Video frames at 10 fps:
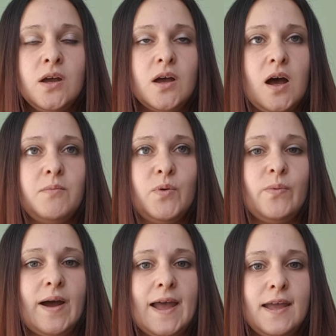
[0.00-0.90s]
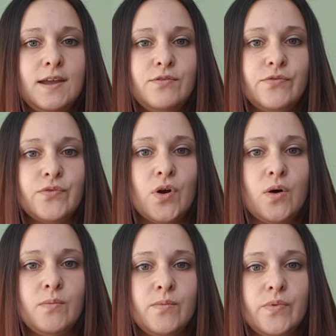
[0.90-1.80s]
come away
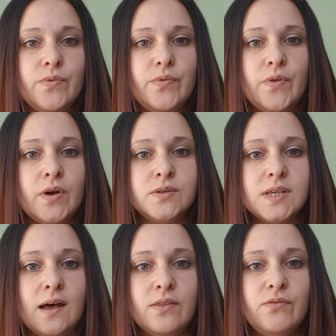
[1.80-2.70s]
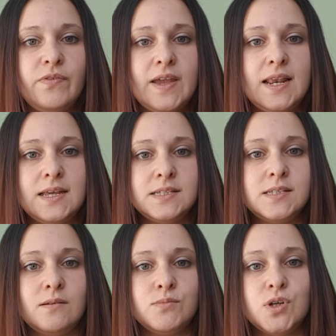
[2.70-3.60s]
from those other
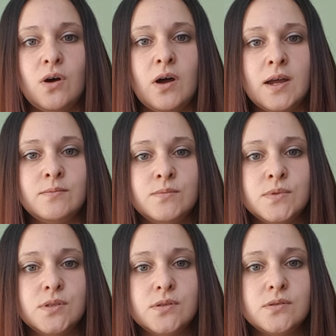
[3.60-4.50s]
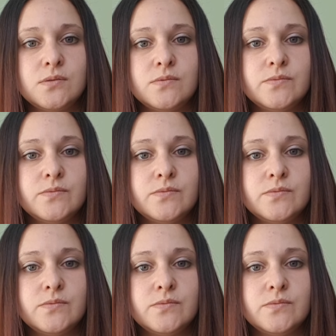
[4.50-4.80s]
feelings sometimes